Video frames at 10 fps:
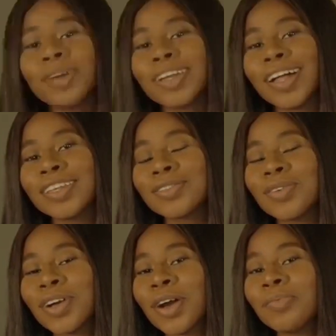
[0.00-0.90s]
my darlings,
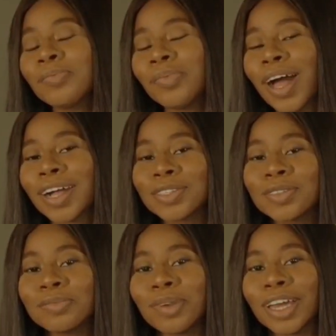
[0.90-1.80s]
welcome back
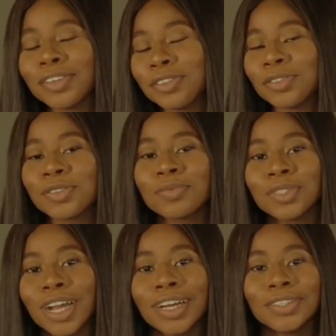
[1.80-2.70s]
to my
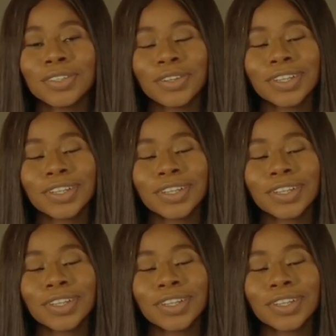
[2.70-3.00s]
YouTube channel.